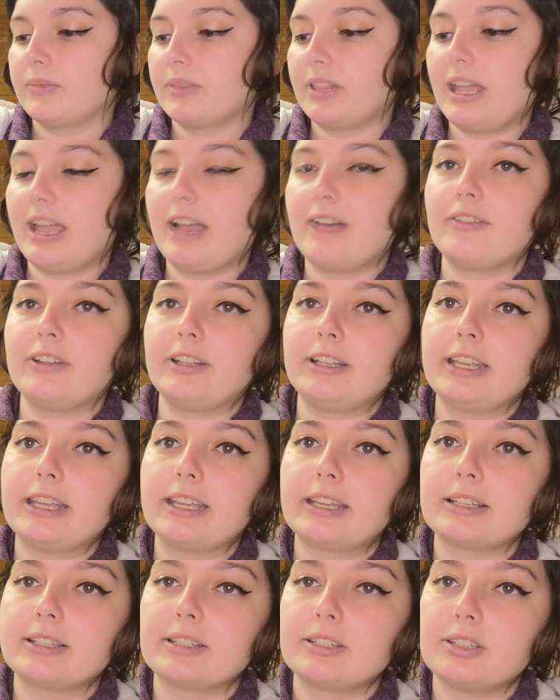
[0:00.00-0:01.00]
They have a
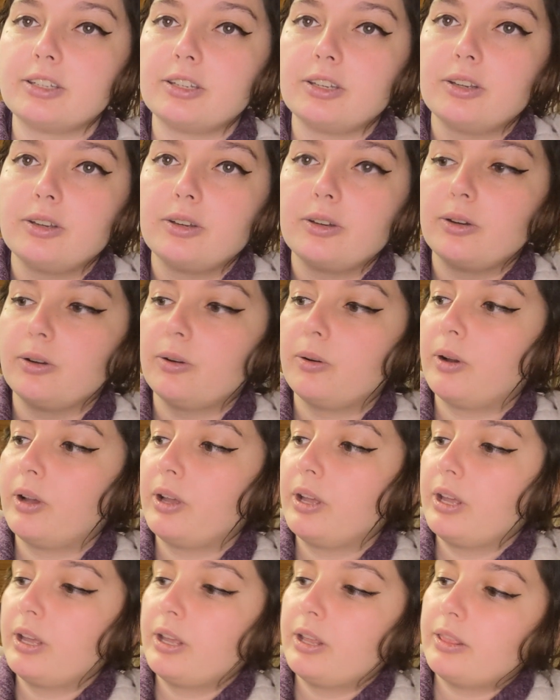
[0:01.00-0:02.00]
link to
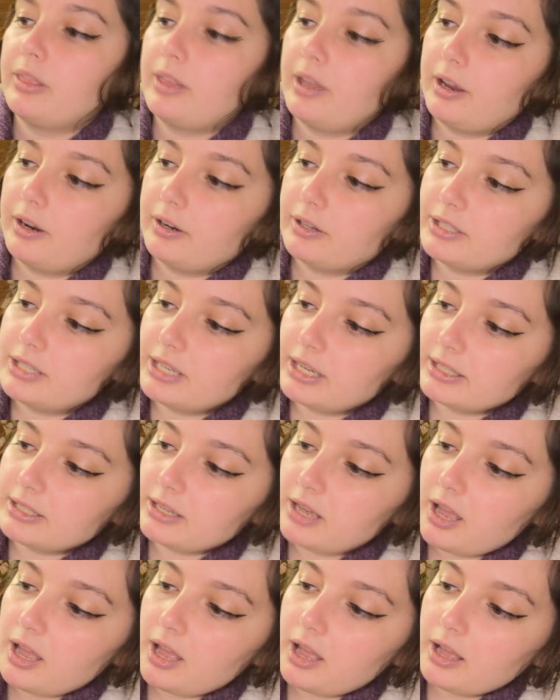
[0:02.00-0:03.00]
their
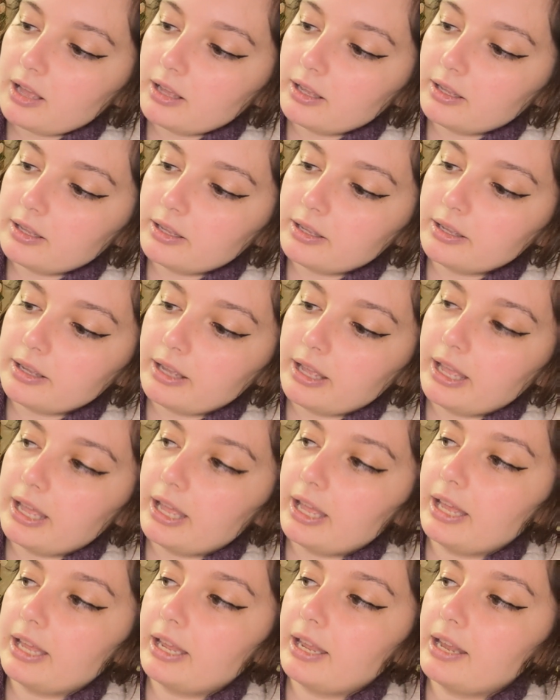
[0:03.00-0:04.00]
TikTok
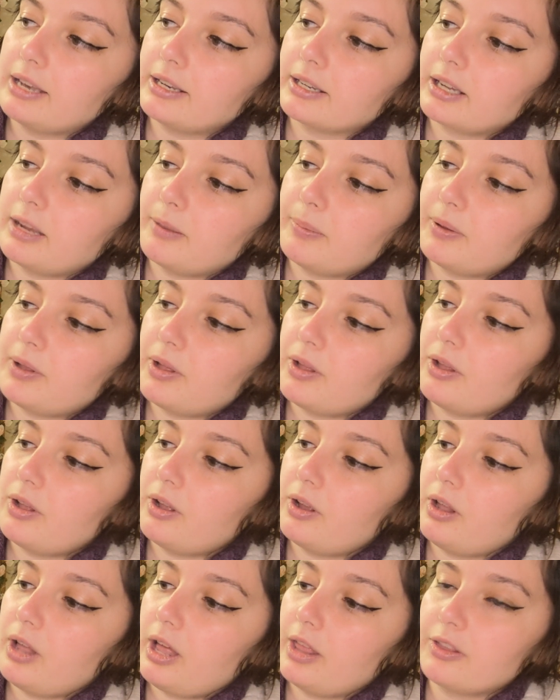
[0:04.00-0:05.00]
and a
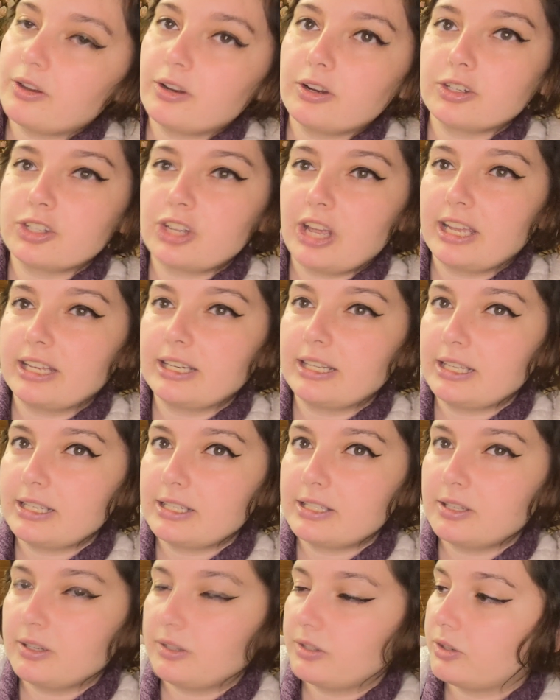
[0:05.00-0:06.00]
couple other
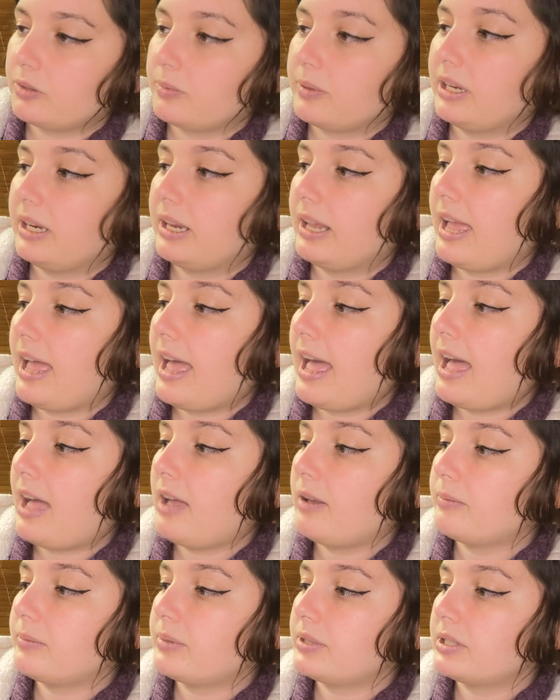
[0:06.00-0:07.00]
Chinese social media
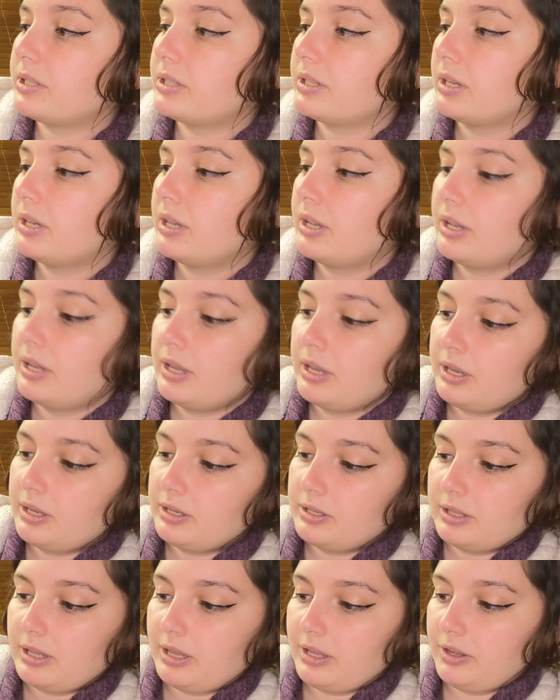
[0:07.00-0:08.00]
apps
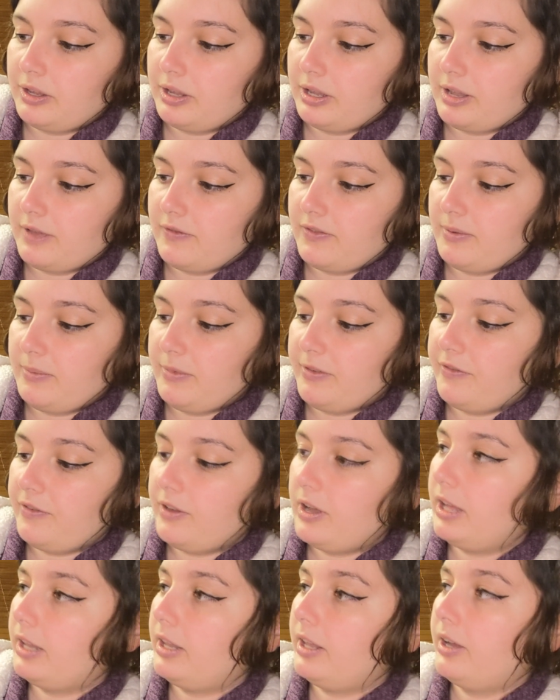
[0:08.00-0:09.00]
that you could give them a
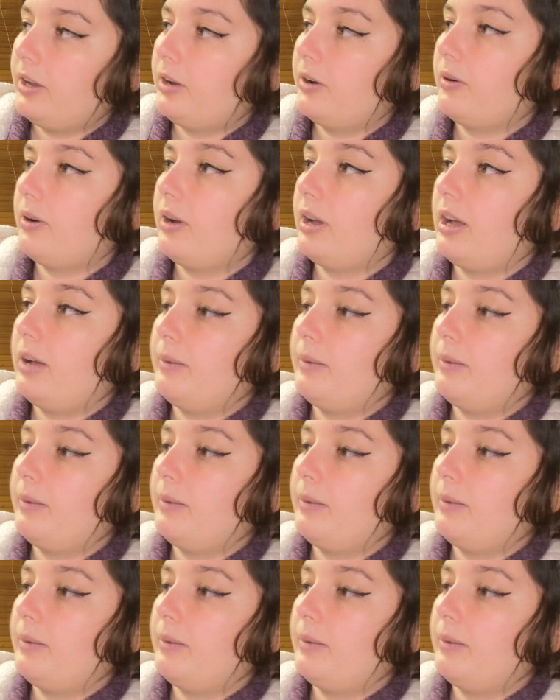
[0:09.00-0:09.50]
follow.